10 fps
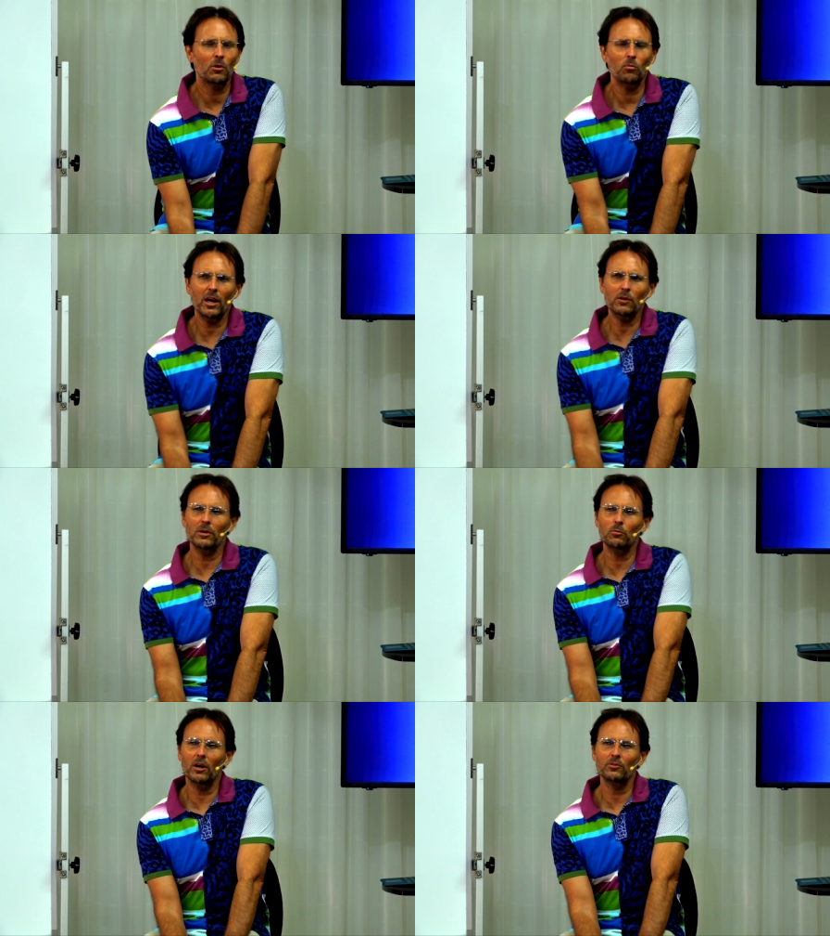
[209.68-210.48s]
Why do
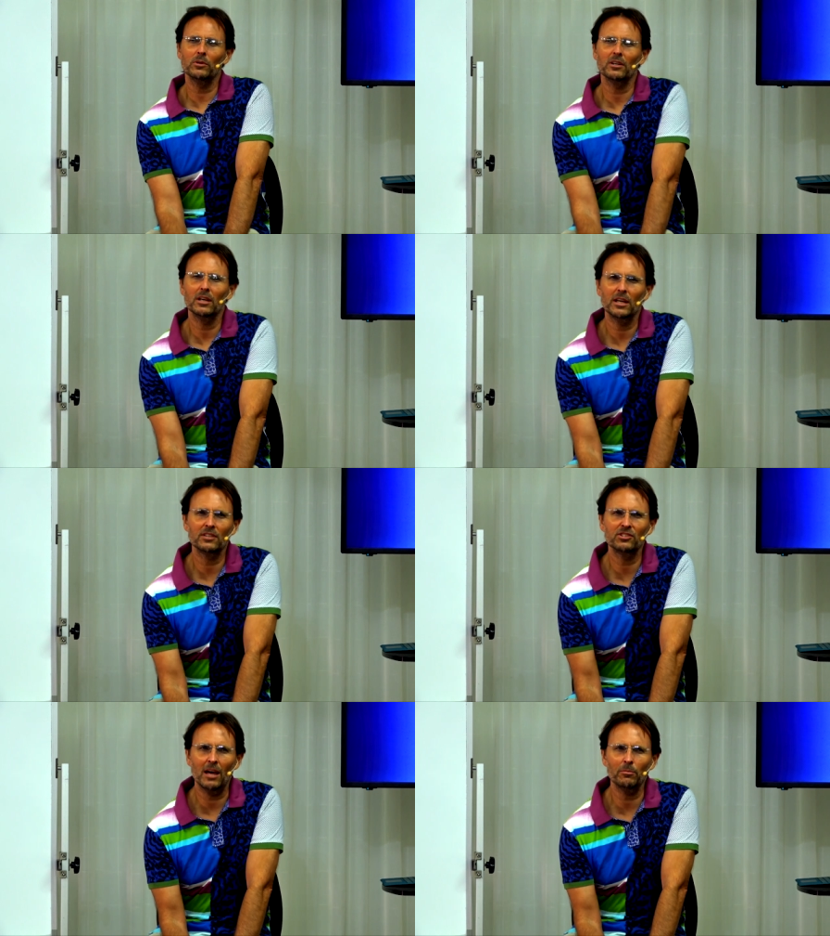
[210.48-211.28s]
we want to
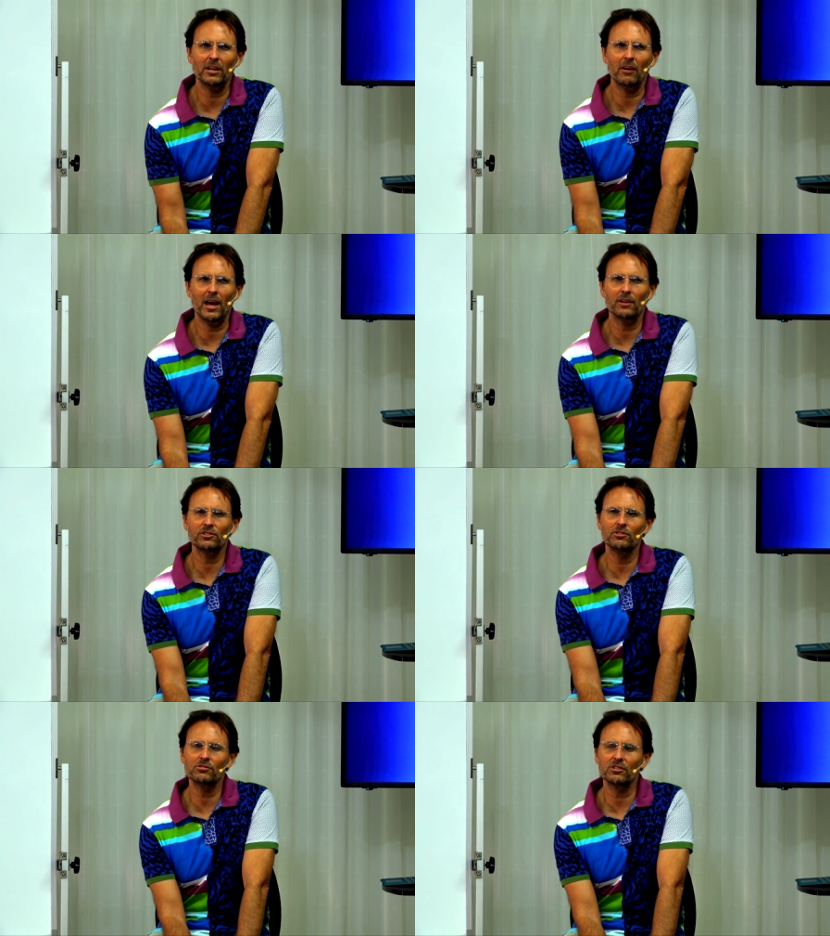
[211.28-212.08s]
examine our
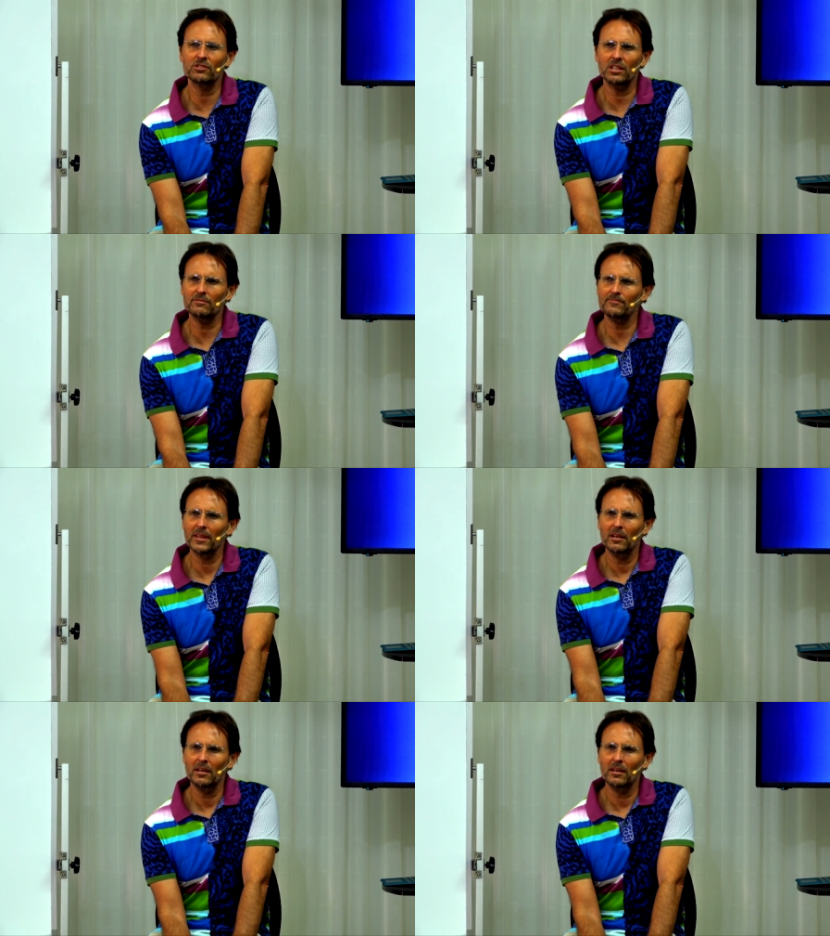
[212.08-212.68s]
attitudes to sin?